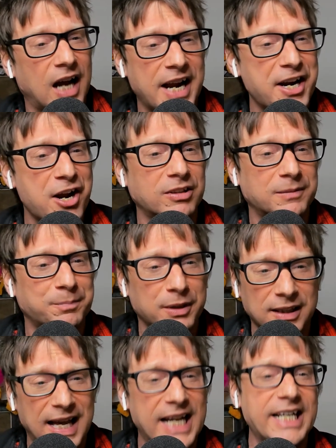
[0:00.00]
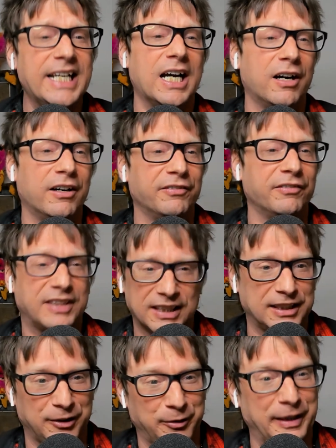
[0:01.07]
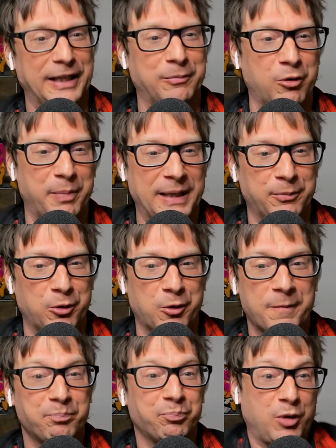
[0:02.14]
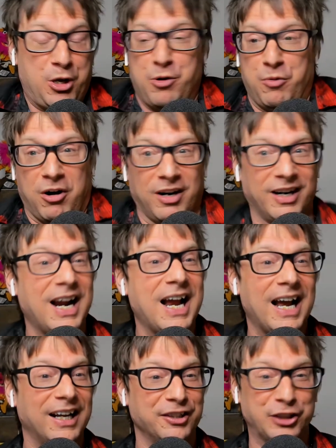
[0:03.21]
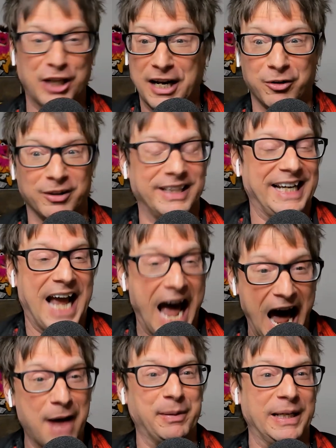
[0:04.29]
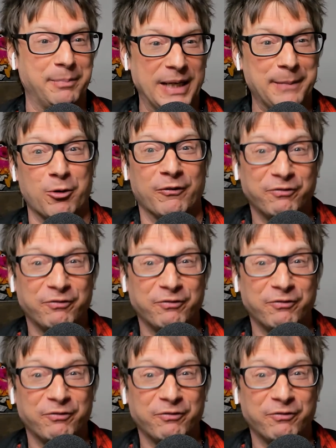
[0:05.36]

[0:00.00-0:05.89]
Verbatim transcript: I know plenty of disagreeable people who are generally happy people.